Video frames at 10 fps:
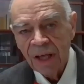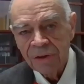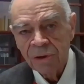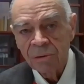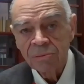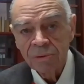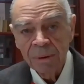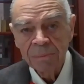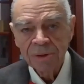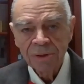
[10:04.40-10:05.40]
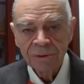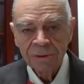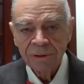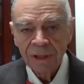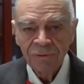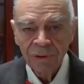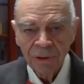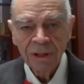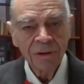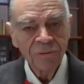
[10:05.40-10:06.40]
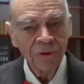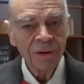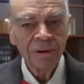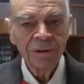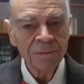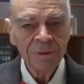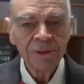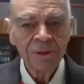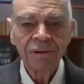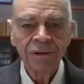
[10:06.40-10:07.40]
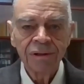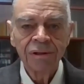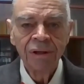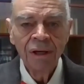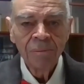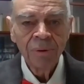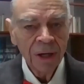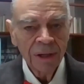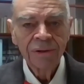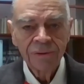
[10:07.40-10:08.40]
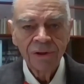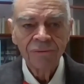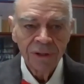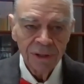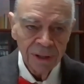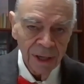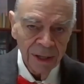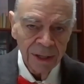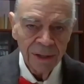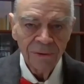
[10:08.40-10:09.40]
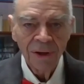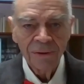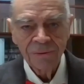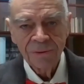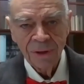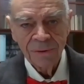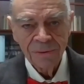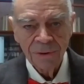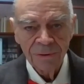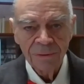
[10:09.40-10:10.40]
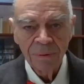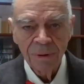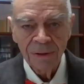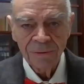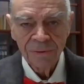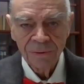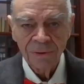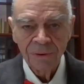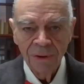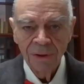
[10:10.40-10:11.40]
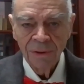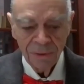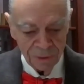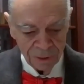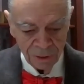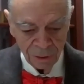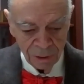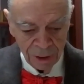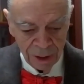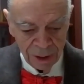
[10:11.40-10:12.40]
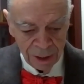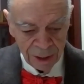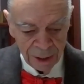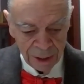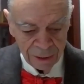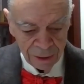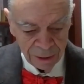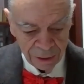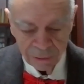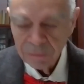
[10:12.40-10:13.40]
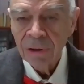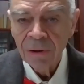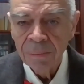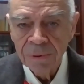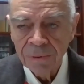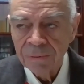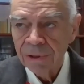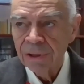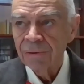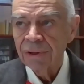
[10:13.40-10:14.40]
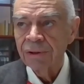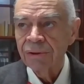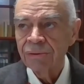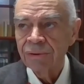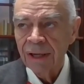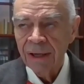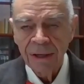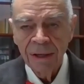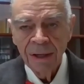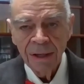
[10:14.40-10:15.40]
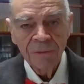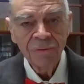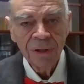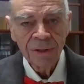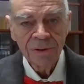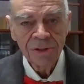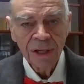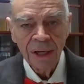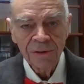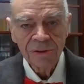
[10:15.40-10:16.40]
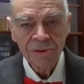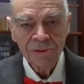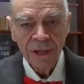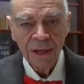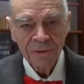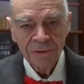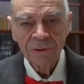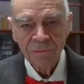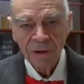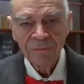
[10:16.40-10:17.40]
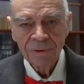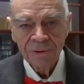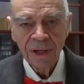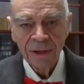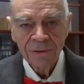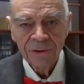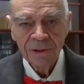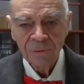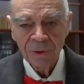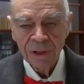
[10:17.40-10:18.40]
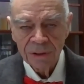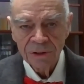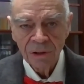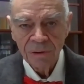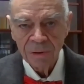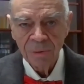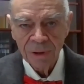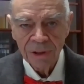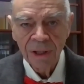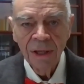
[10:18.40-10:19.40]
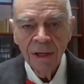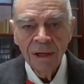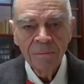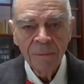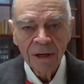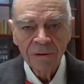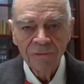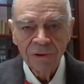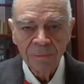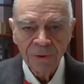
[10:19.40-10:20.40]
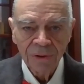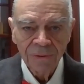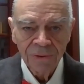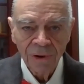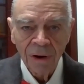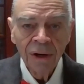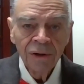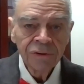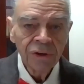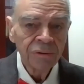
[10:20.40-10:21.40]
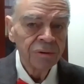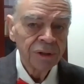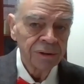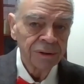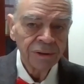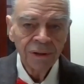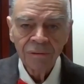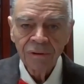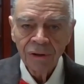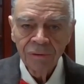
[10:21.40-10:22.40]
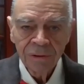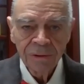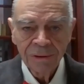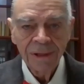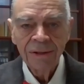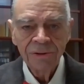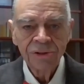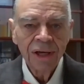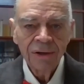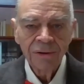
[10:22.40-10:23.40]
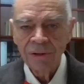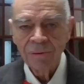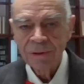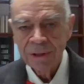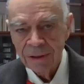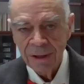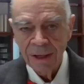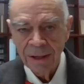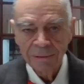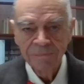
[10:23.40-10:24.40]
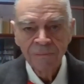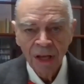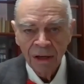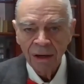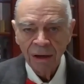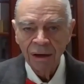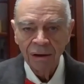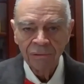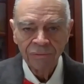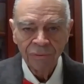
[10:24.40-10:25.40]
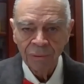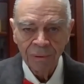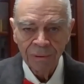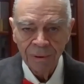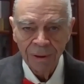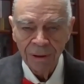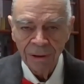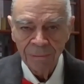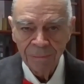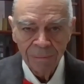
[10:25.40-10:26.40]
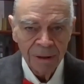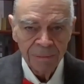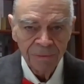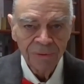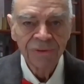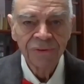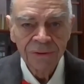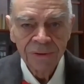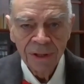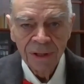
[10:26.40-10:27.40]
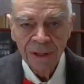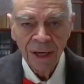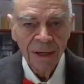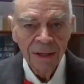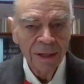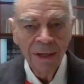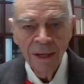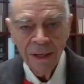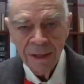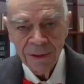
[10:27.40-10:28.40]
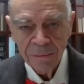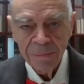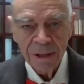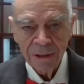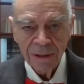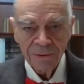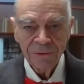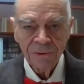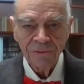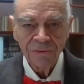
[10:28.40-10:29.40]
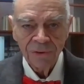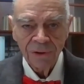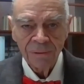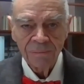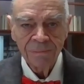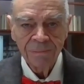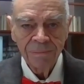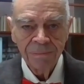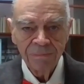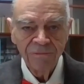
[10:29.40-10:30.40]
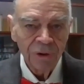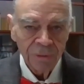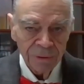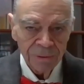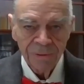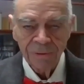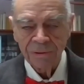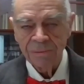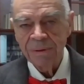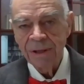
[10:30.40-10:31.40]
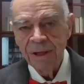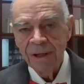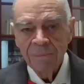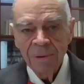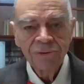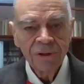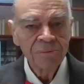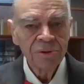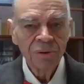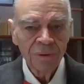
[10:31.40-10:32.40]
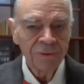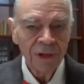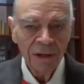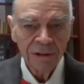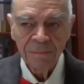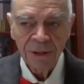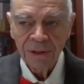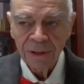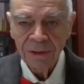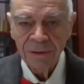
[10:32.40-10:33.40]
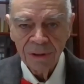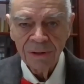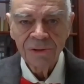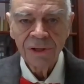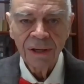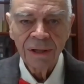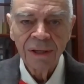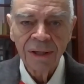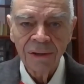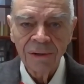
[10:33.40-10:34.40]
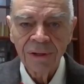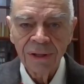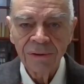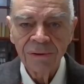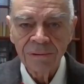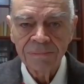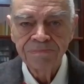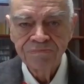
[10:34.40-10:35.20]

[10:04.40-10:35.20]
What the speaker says: So remember if you're looking for early material prior to 1790, that's a good place to go. And I hope you'll go there and do that if you get a chance. Just ask at the reference desk and we can show you where the microfilm reels are. So you can, go to Gates County, North Carolina for maybe for $16.90, and there'll be a list of voters, or there'll be some sort of document that you can check and look into.